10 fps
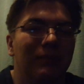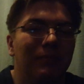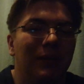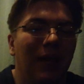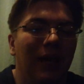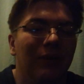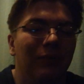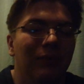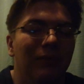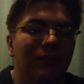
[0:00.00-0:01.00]
but I don't,
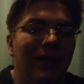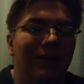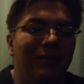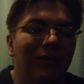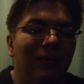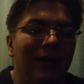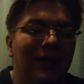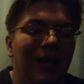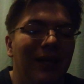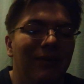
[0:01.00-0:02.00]
I don't know. I
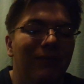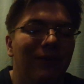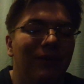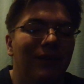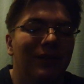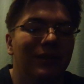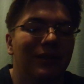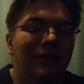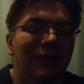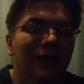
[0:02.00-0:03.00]
kind of felt like
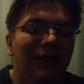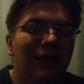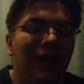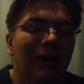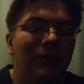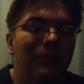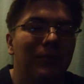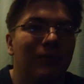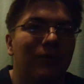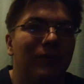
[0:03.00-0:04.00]
I would
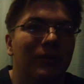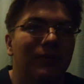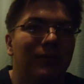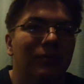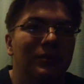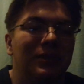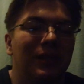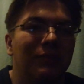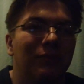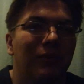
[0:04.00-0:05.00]
prefer it if it was like
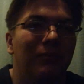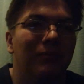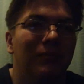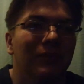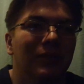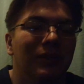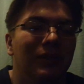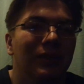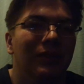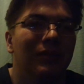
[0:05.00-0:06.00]
from
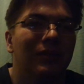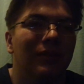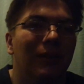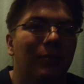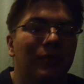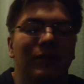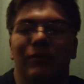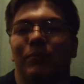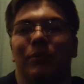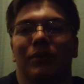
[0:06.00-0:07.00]
a different,
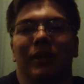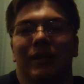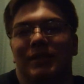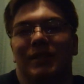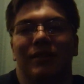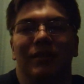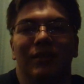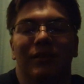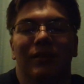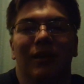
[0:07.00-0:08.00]
per like I said,
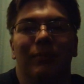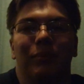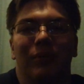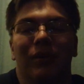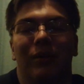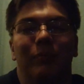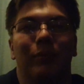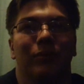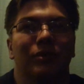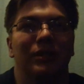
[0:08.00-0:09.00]
a, a
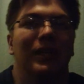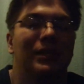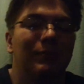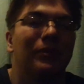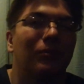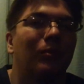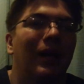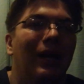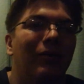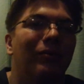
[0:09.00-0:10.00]
person that's been
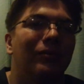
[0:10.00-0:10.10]
around